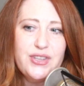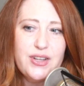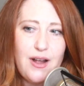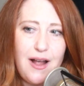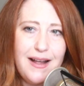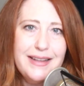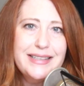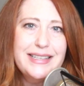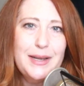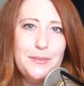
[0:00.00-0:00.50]
the
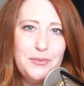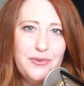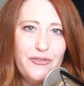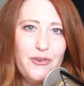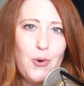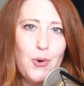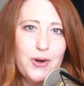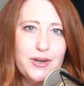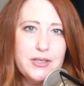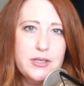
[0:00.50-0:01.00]
concept,
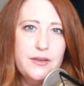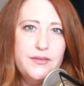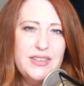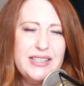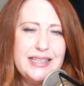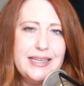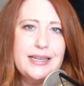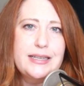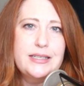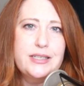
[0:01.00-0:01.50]
of course, of
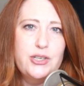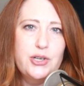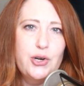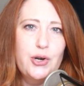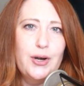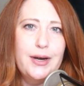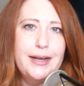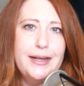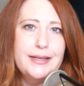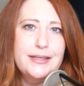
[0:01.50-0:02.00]
6
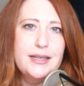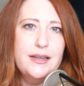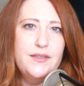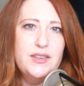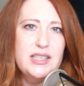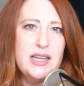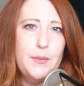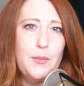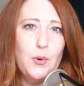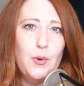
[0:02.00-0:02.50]
degrees of
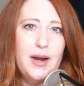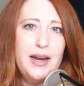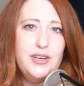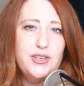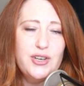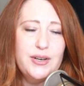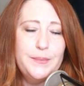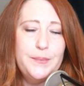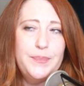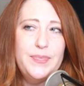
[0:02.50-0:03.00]

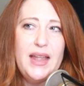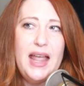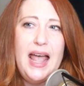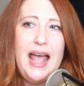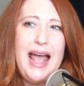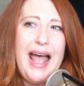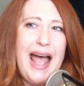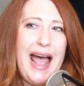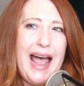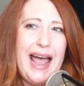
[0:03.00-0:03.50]
separation.
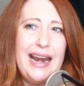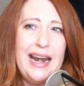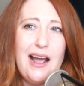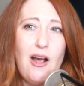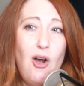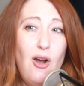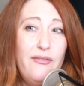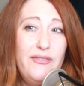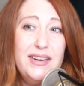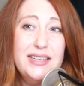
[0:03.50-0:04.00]
And
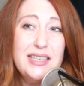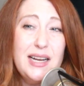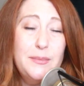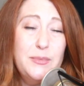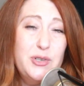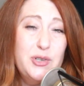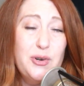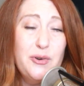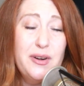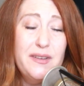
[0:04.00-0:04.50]

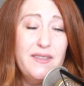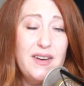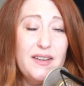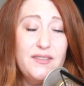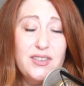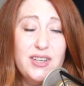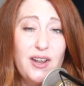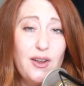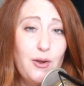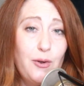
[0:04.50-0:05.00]
oftentimes you don't even
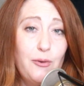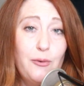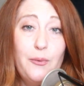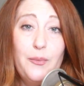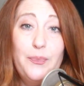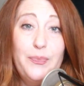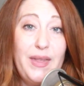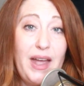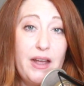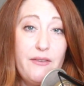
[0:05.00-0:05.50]
have to go
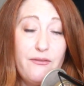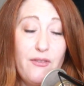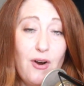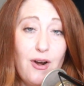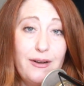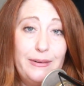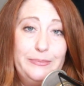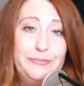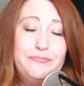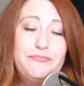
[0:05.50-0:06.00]
that
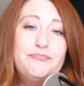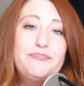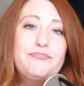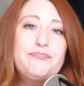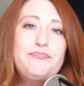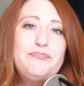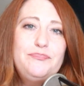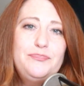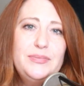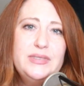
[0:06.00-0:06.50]
far.
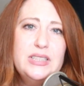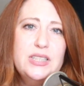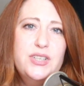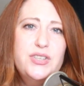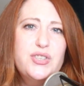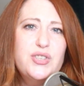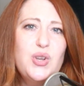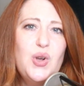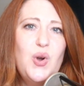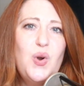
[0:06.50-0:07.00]

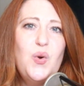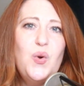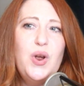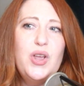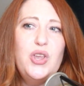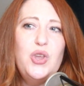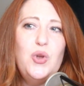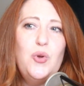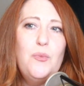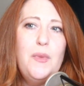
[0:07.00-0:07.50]
So
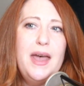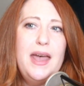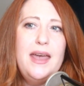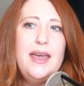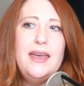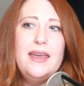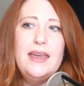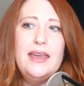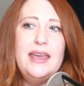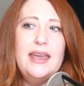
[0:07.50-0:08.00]
you
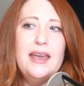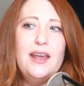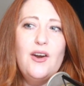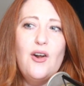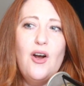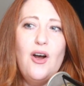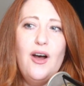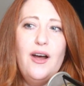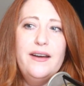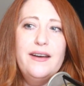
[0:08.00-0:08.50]
may get
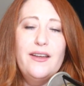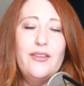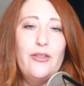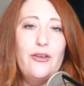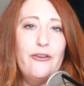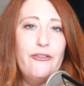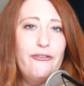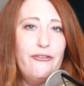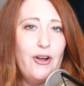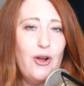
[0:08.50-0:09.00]
on
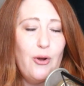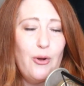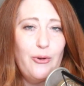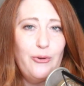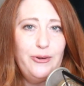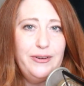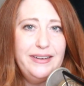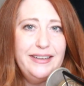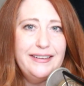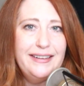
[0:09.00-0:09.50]
the
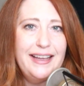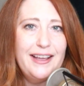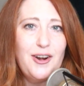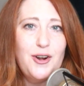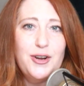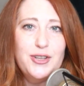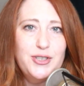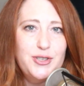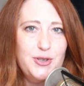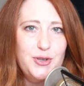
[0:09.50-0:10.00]
phone, get
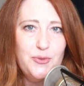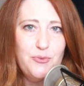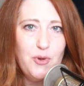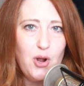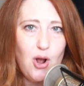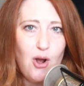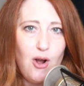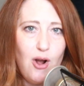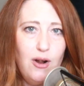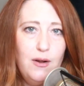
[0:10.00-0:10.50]
on a Zoom
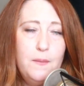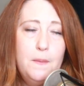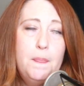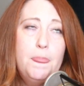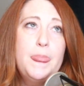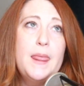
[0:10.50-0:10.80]
call